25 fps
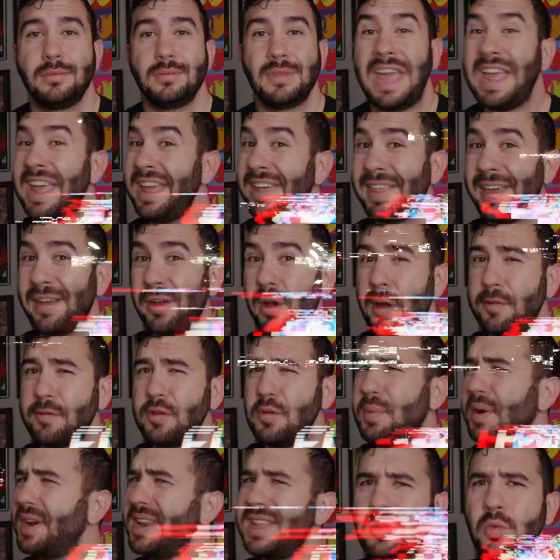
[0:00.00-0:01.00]
Hey there
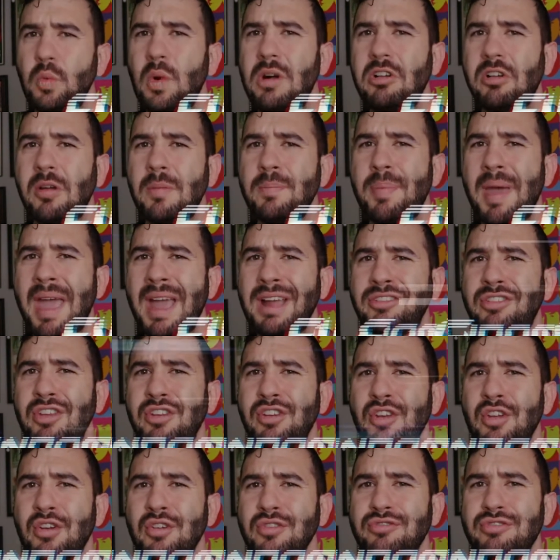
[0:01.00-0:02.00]
everybody, and welcome back to
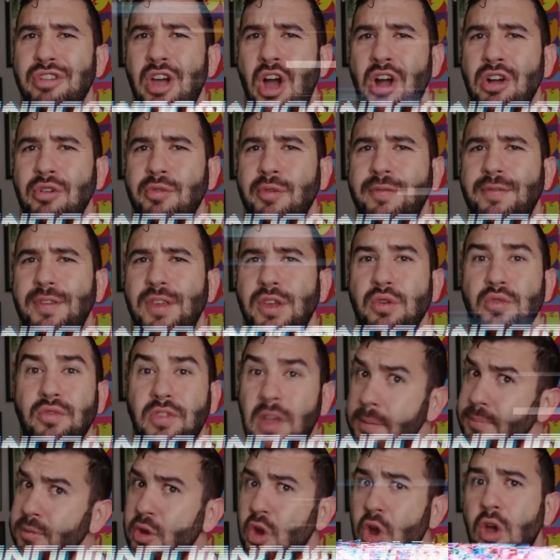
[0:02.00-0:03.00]
Nerd Dog Reviews.
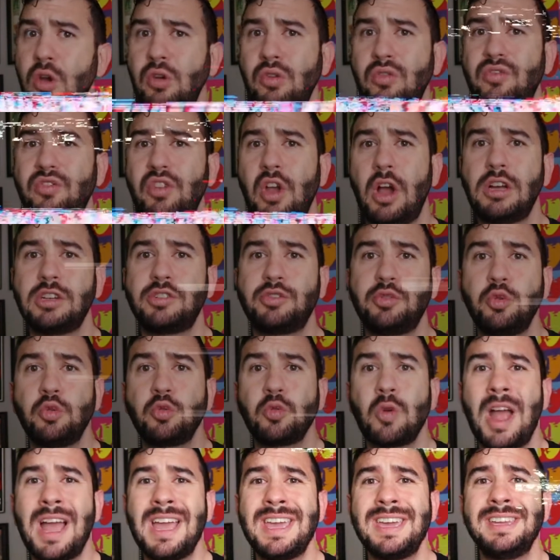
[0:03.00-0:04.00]
I'm your host Joshua
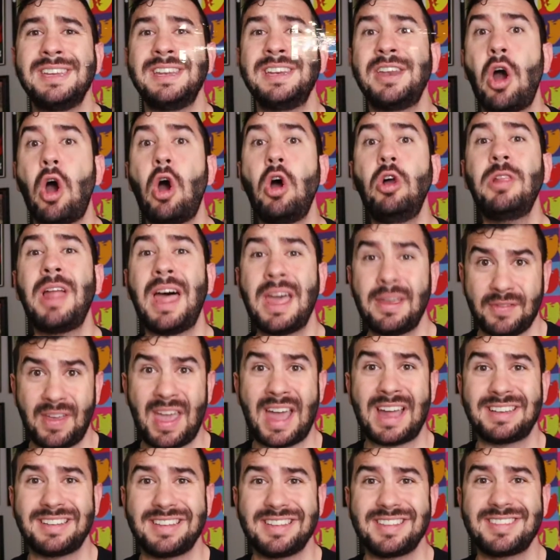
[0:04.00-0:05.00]
Ryan, and all I've
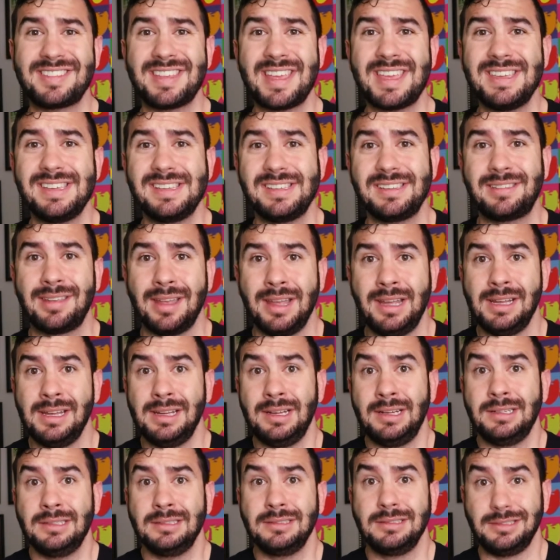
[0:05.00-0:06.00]
got to say is
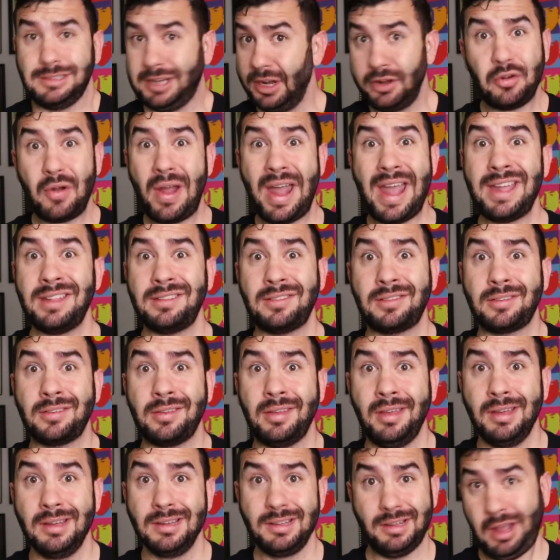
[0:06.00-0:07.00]

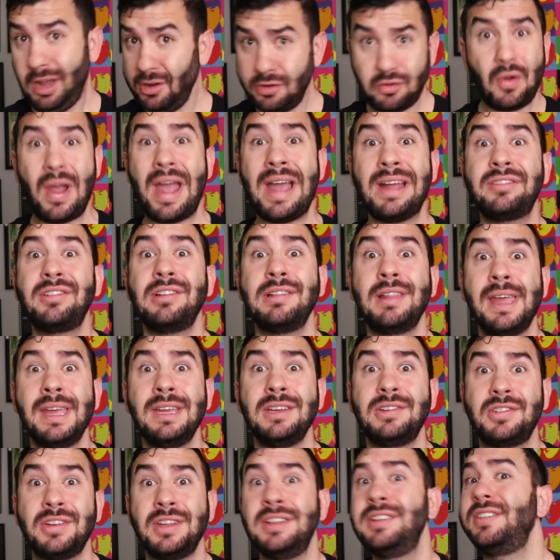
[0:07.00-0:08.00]
congrats!
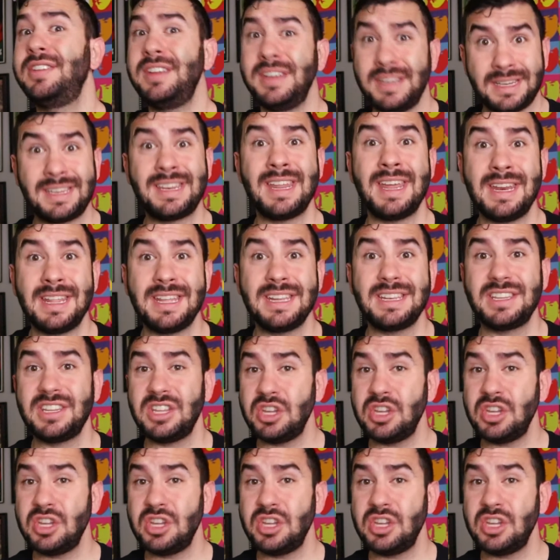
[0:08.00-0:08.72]
Congratulations, you did it!